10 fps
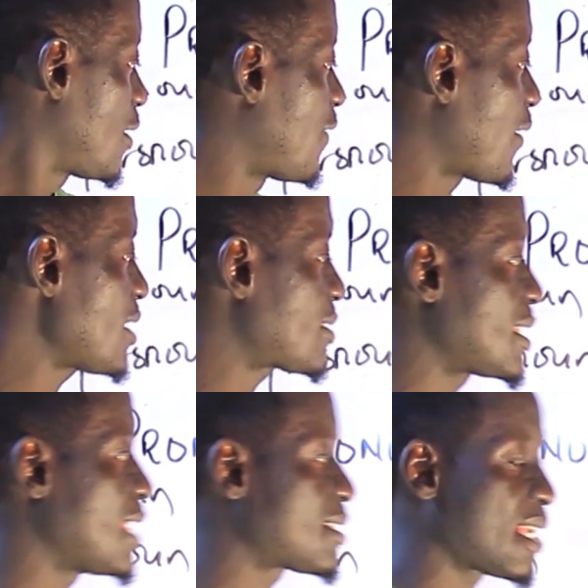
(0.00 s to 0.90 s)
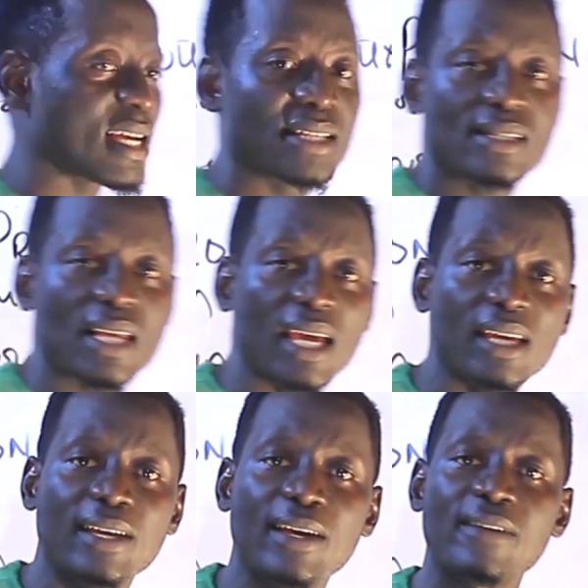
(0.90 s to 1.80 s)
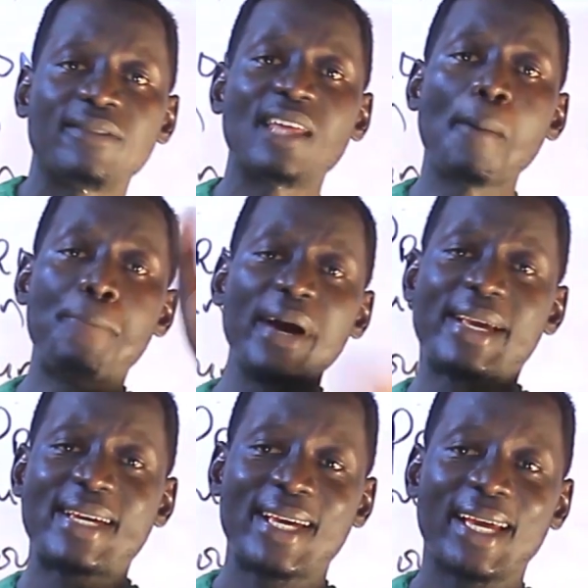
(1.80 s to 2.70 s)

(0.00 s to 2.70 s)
For instance, I can say, the book